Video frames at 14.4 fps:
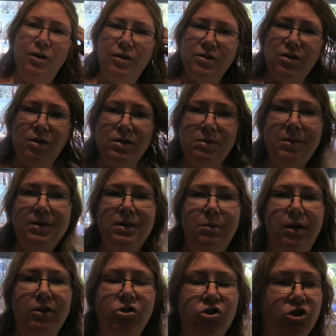So I took
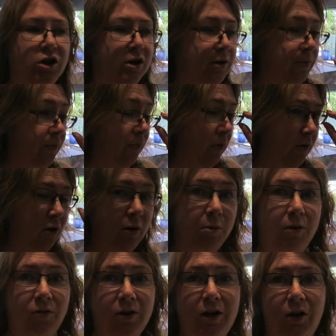some lunch. Got
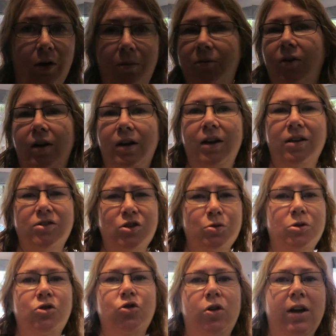my video up finally. I still
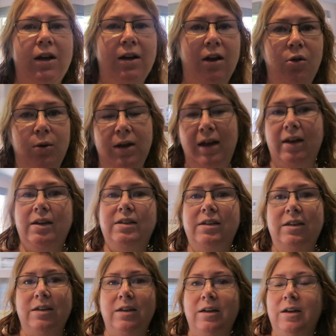want to try and get another one edited.